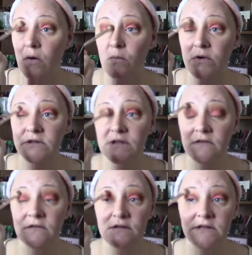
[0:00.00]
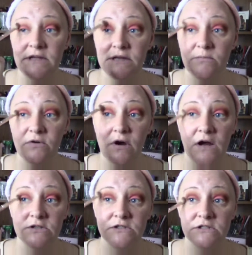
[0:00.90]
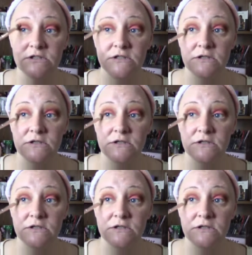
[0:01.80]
with this clean brush,